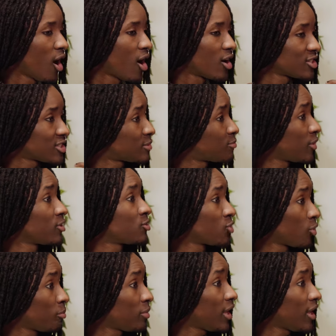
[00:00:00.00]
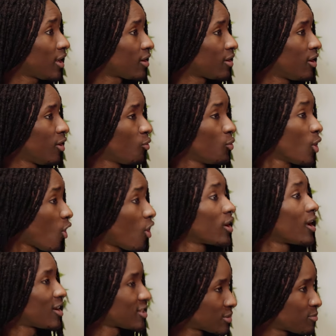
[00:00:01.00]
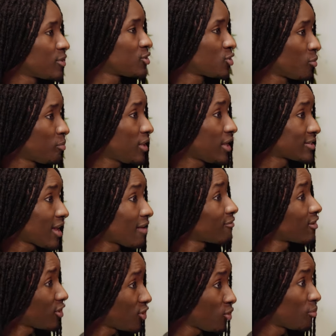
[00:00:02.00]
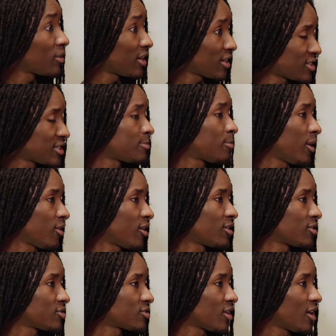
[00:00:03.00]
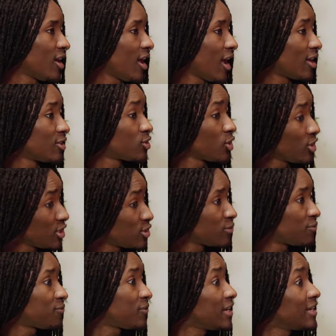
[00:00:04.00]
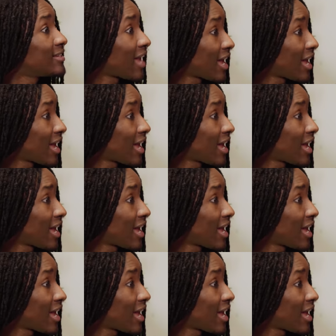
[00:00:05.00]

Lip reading: our spiritual being. We all are spiritual beings having a human experience. And so you need to feed